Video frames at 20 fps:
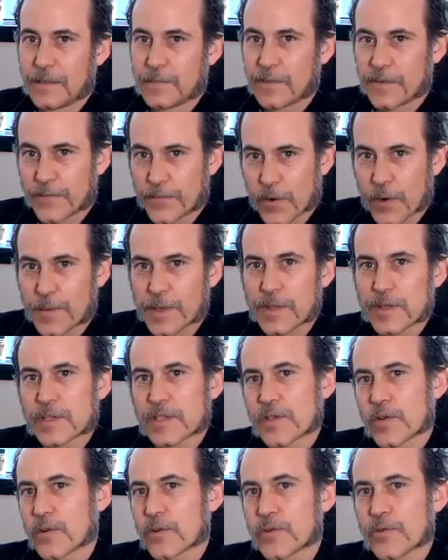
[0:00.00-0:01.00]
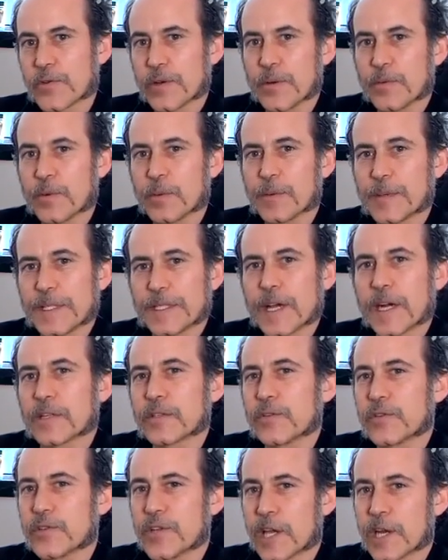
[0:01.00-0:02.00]
Performing the surgery will be
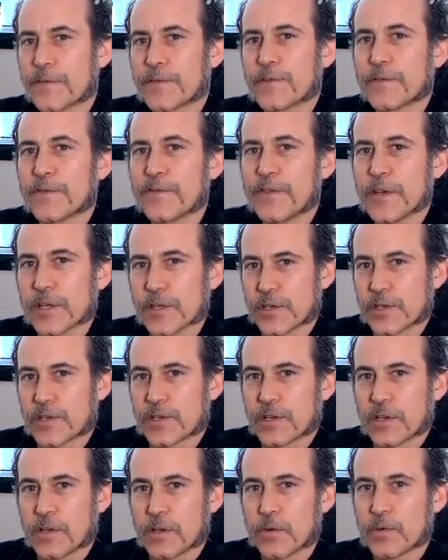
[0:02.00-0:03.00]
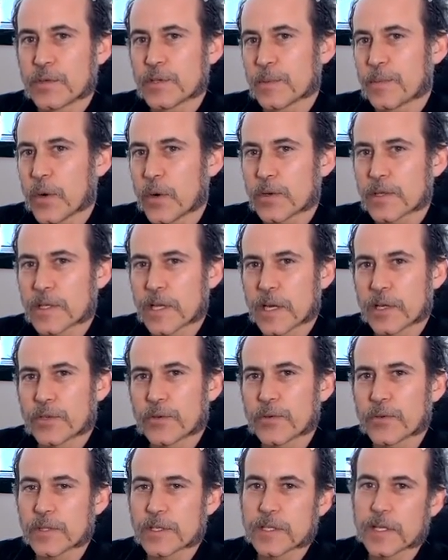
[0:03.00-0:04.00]
Dr. Jennifer Fish, who is a
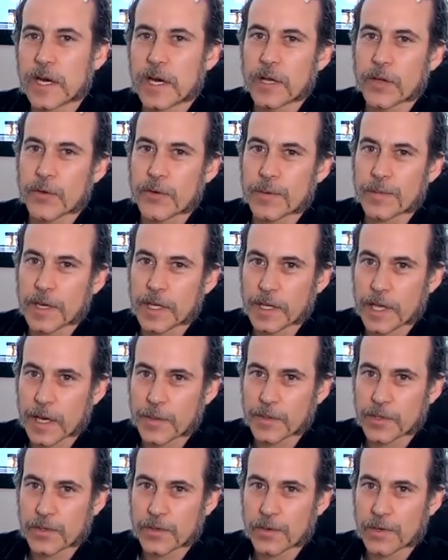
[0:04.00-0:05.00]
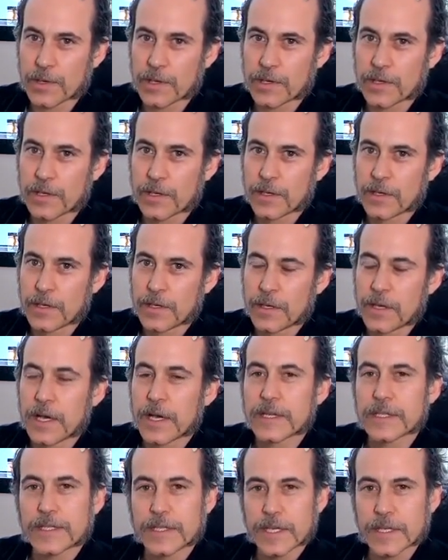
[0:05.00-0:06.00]
postdoctoral scholar in my laboratory.
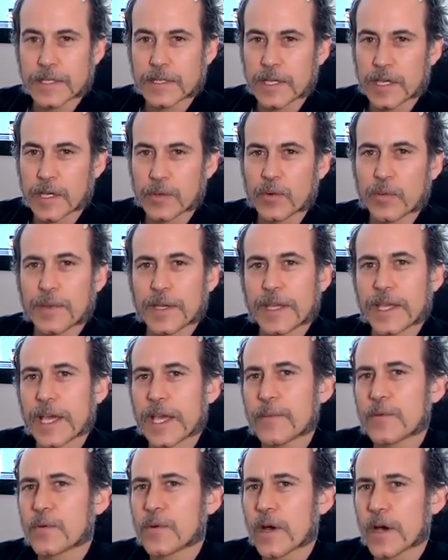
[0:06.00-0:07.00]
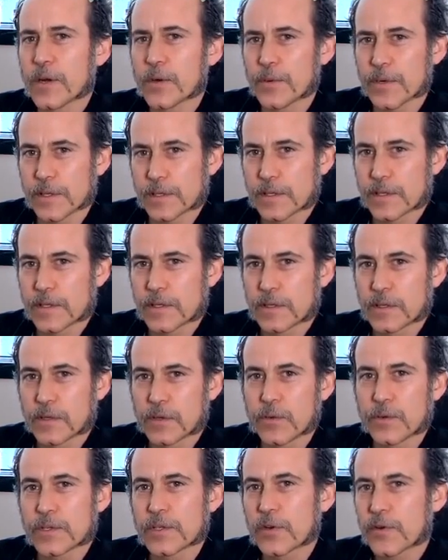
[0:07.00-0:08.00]
Assisting will be Kate Woronowicz,
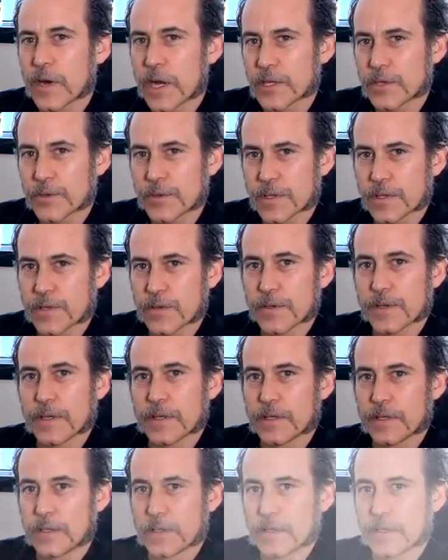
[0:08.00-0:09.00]
who is a graduate student.